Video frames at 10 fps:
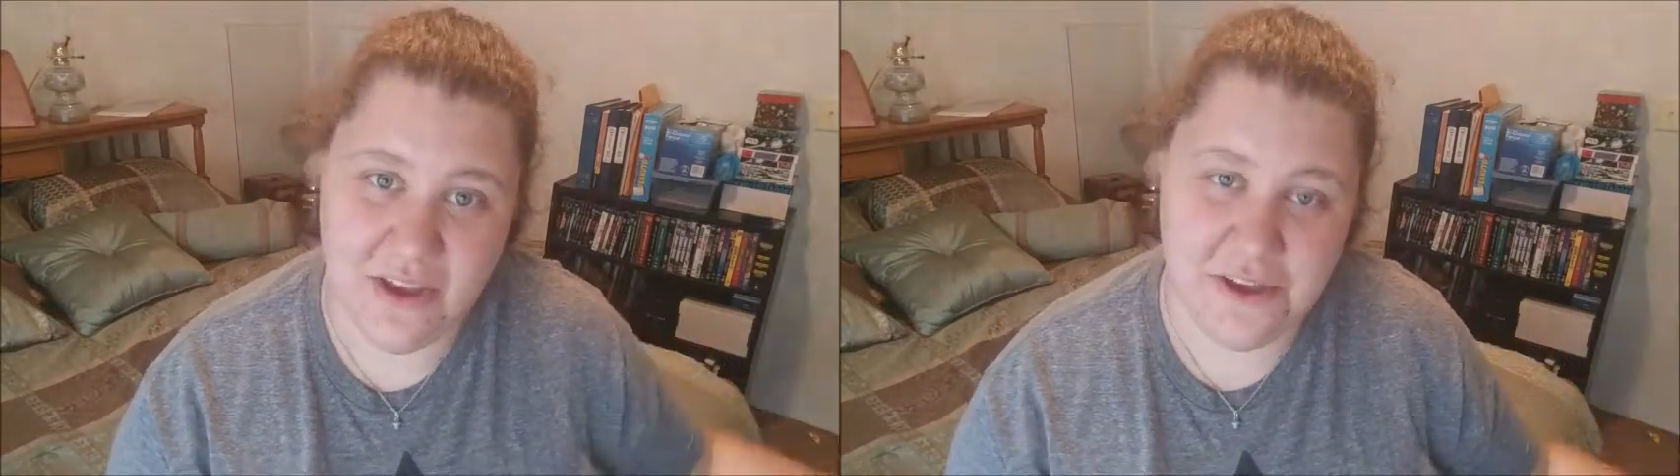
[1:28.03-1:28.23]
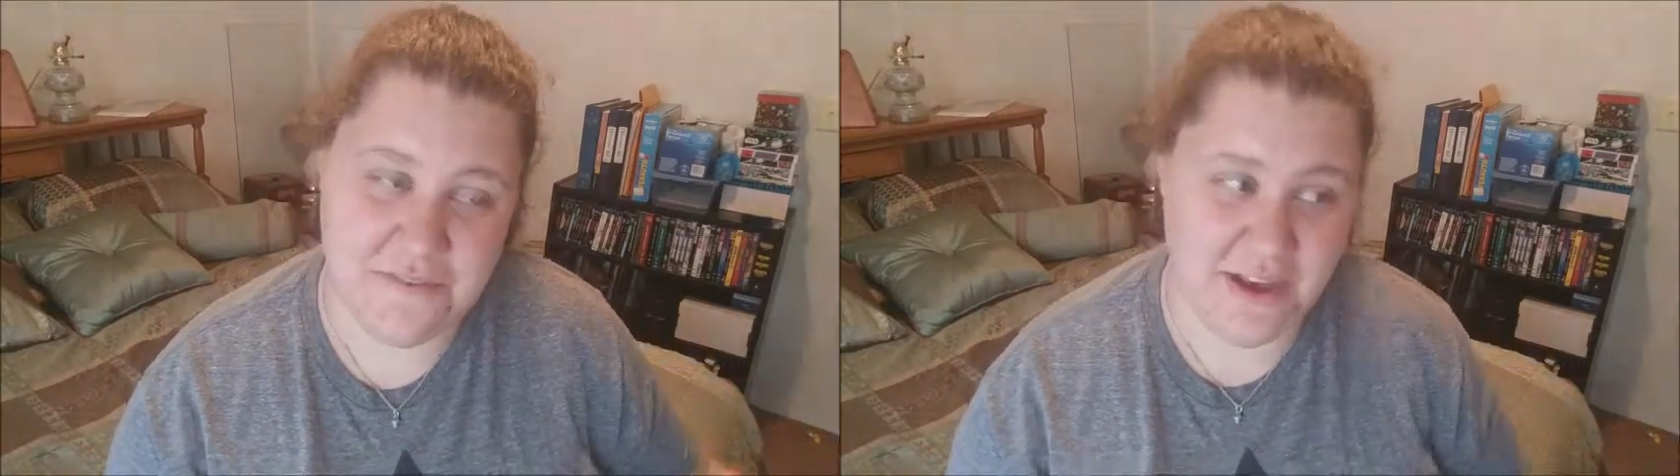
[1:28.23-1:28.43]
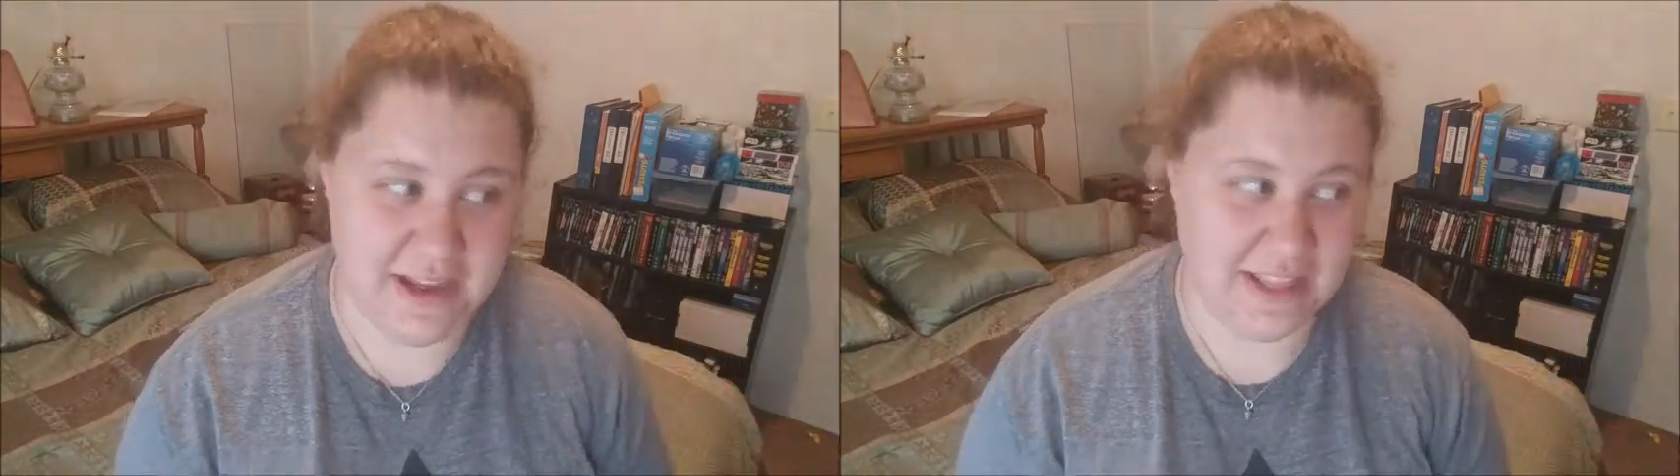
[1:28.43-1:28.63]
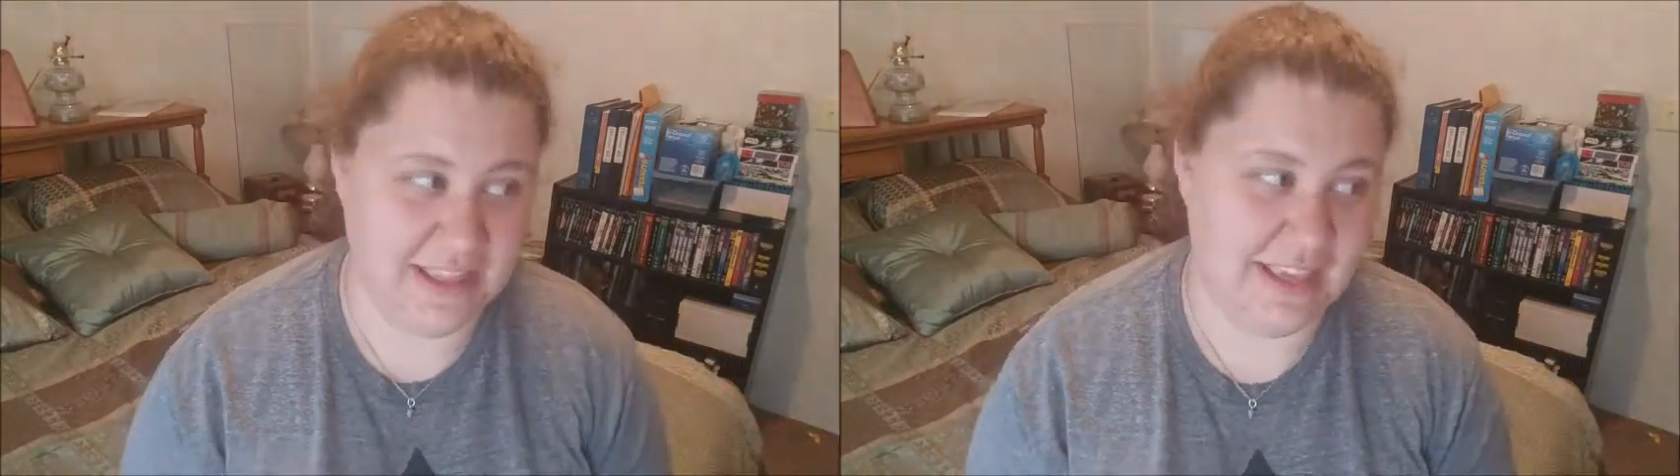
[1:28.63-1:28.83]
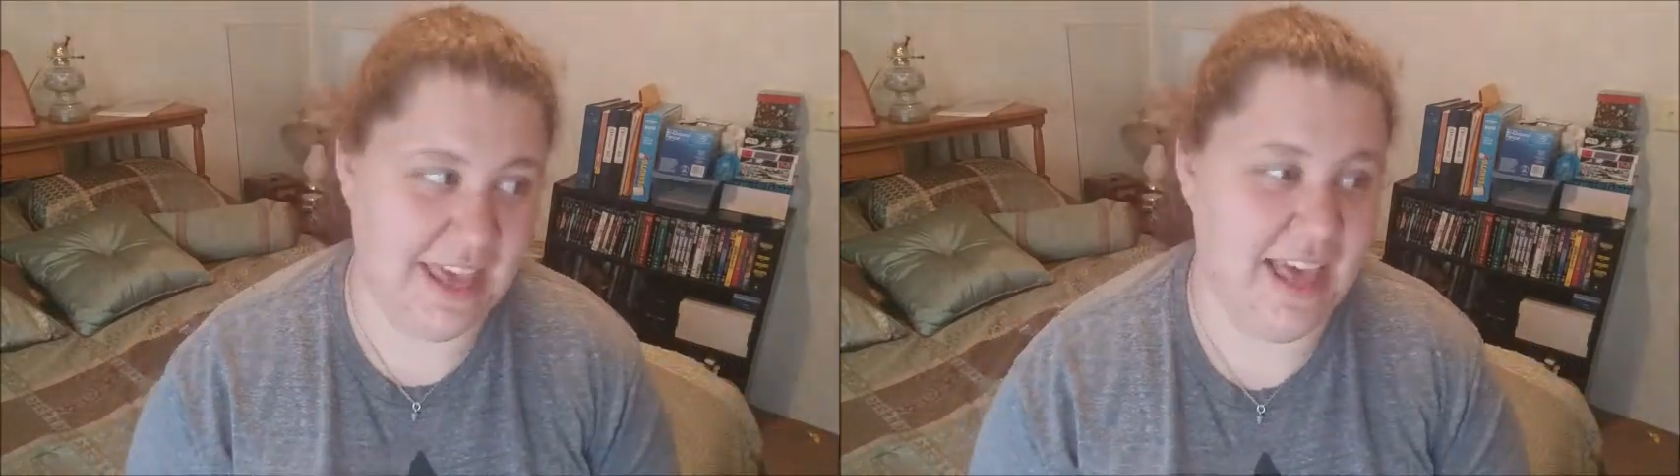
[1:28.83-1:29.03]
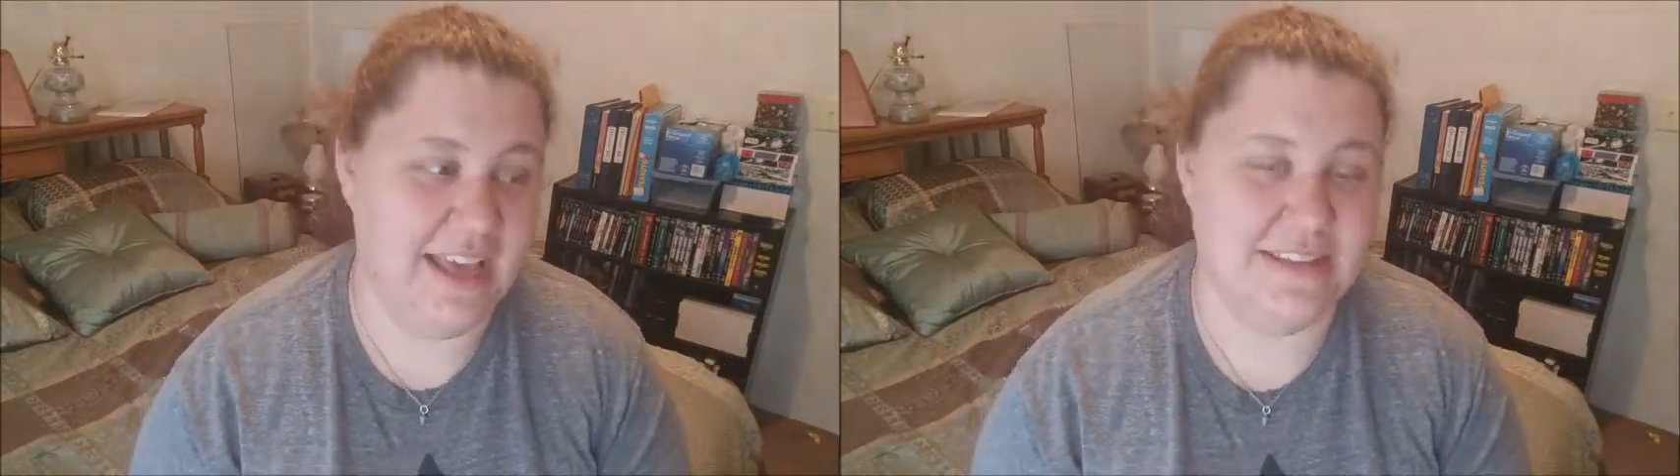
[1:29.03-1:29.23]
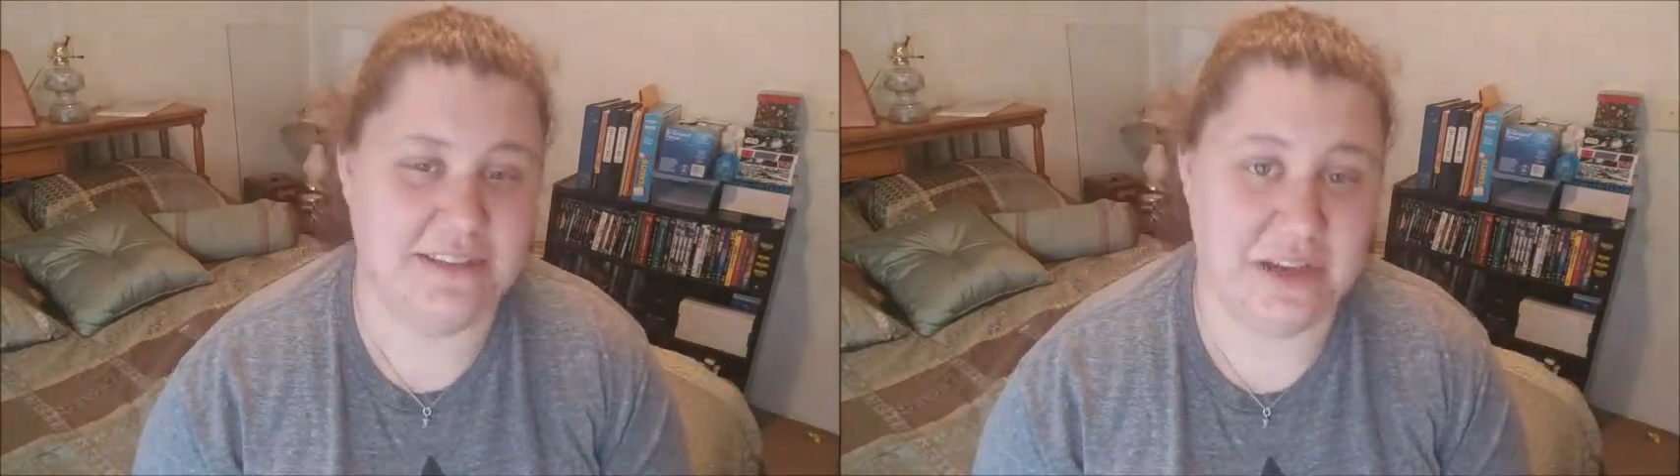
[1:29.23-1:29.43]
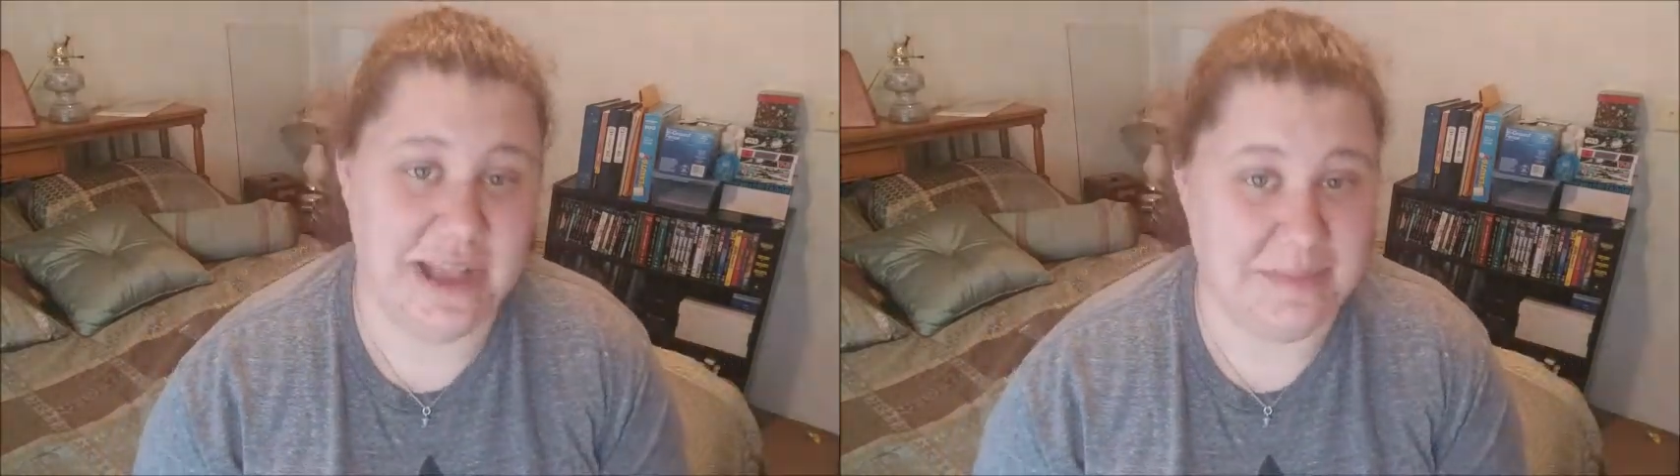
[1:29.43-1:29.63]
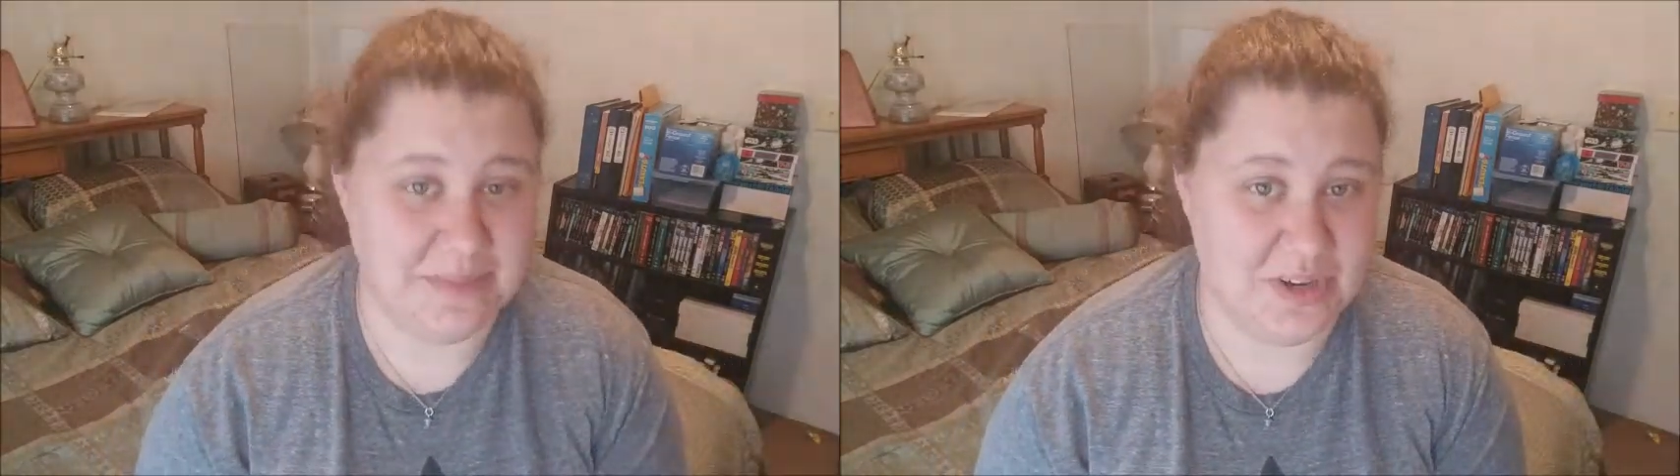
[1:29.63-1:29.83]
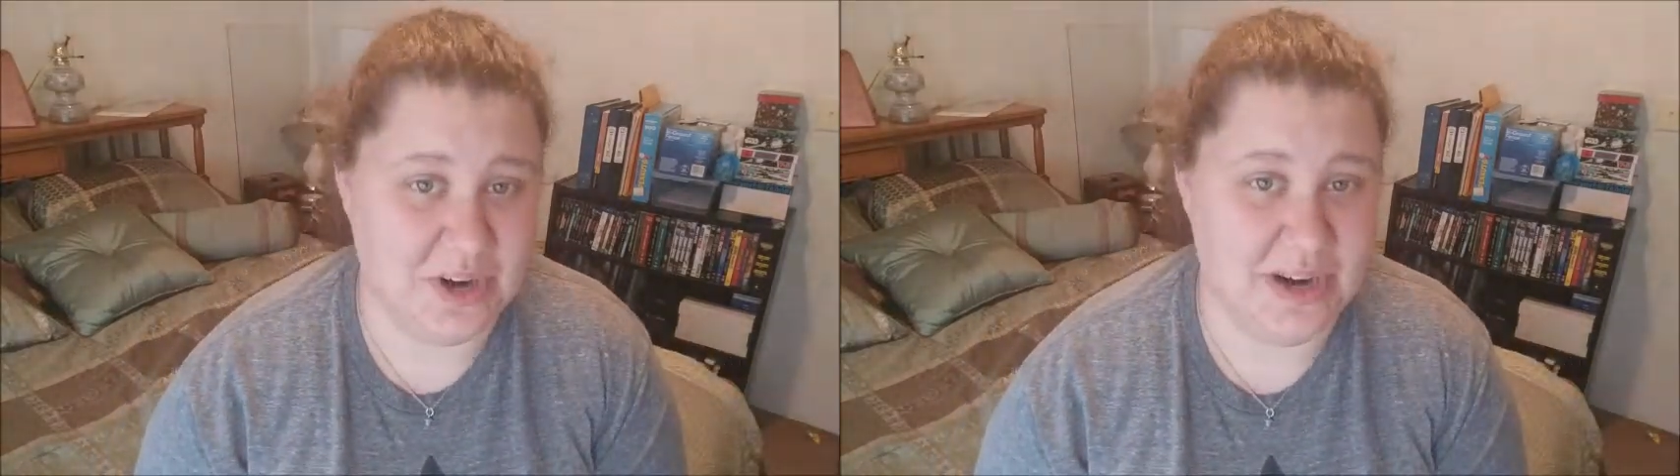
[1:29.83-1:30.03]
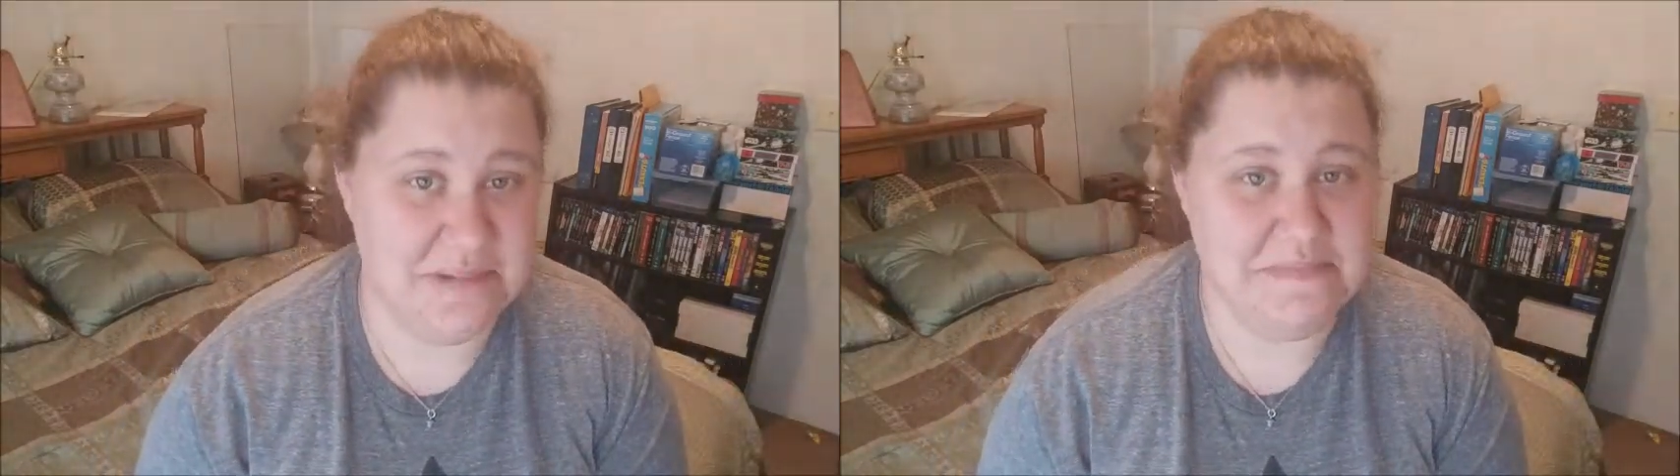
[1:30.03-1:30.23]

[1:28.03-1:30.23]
fighting the cat, I'm sorry,